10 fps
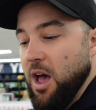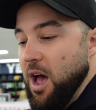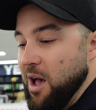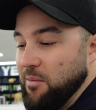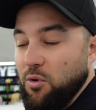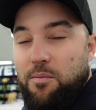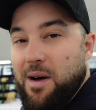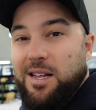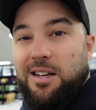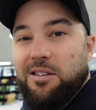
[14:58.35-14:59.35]
or
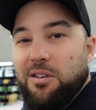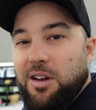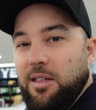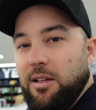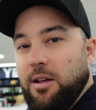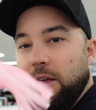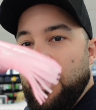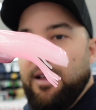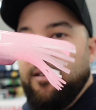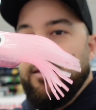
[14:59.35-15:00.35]
mullet or anything like
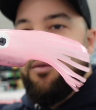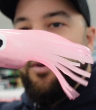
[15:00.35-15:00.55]
that, is the